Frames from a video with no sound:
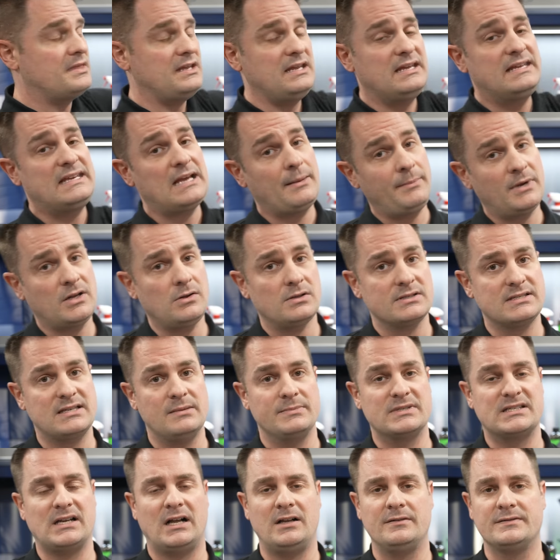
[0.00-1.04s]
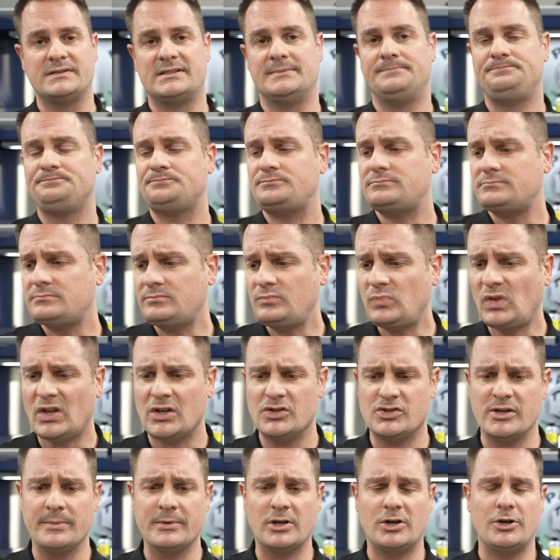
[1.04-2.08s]
the chemicals themselves.
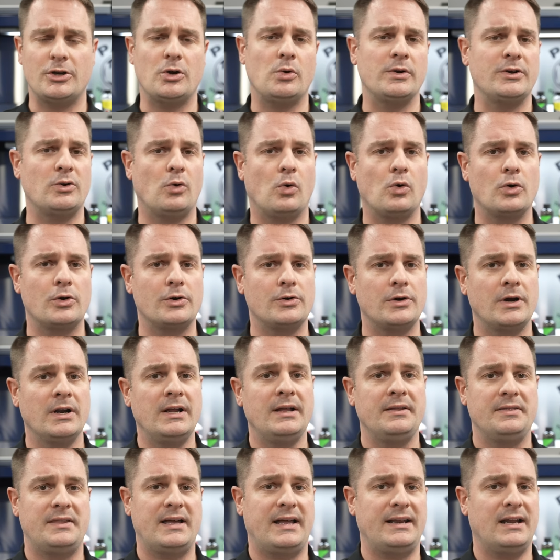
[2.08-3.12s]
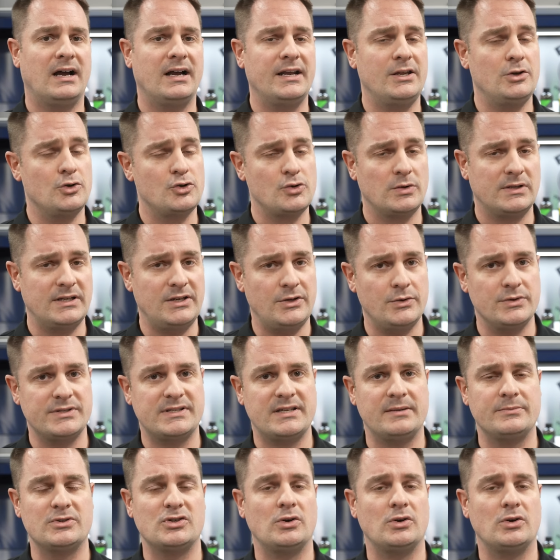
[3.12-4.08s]
So I'm going to know in order that I usually use them.